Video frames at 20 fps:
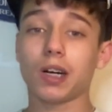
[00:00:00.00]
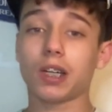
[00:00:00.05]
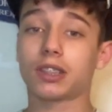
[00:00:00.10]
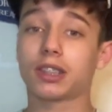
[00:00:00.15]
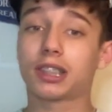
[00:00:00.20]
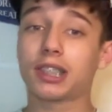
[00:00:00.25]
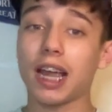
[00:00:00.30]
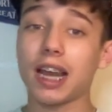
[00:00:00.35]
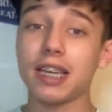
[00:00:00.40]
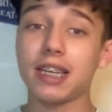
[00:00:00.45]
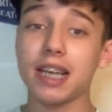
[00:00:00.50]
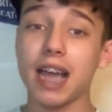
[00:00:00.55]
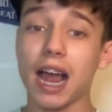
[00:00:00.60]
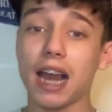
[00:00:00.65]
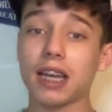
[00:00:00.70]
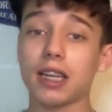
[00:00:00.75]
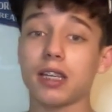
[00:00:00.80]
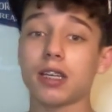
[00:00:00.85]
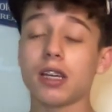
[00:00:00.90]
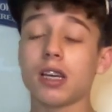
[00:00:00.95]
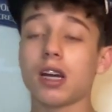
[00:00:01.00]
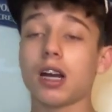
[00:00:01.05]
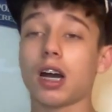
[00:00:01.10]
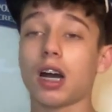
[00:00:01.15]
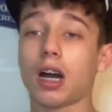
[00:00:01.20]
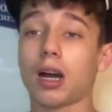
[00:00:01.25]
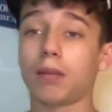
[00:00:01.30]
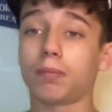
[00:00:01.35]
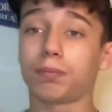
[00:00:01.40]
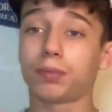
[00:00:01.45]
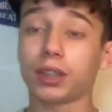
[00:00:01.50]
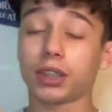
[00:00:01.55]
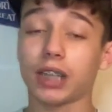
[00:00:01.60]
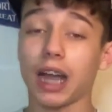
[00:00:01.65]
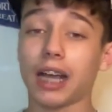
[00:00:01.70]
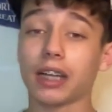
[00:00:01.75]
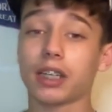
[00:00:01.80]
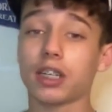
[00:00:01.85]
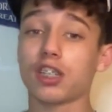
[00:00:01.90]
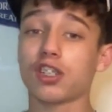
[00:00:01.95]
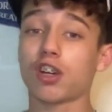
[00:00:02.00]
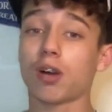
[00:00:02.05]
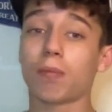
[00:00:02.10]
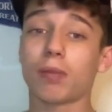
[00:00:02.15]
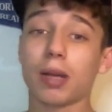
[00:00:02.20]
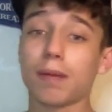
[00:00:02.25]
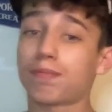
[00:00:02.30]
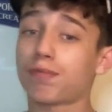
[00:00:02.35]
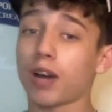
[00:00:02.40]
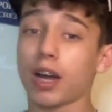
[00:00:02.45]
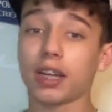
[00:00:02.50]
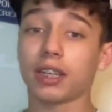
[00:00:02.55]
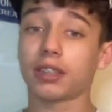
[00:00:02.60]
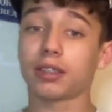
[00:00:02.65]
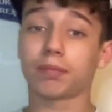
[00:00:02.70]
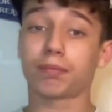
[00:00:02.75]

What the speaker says: Dele Alli, Tanguy Ndombele,